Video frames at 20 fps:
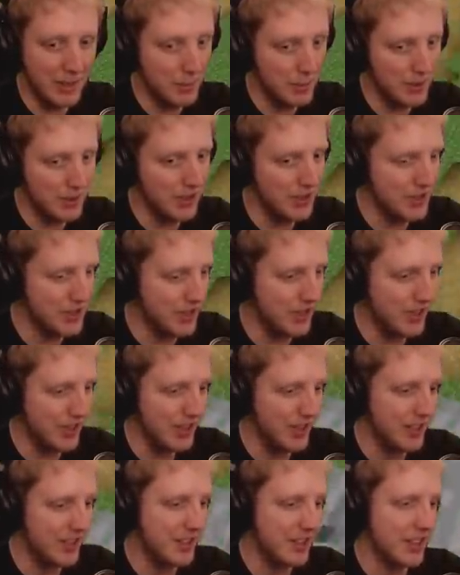and I would have got a shock.
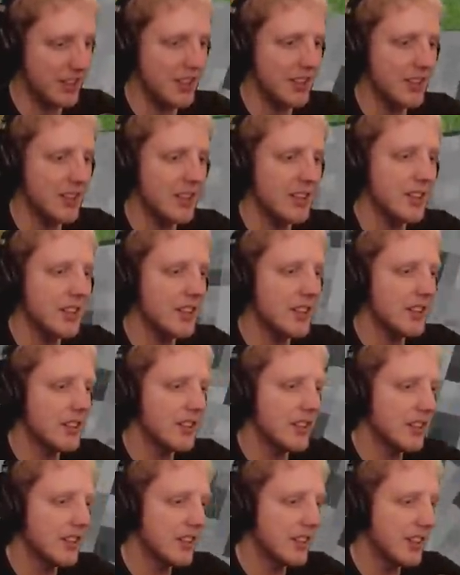
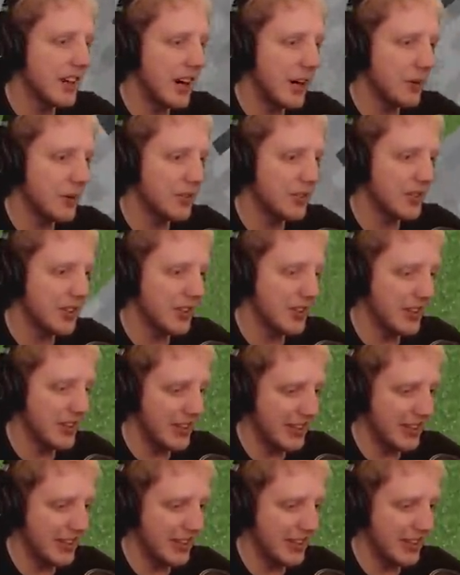I was still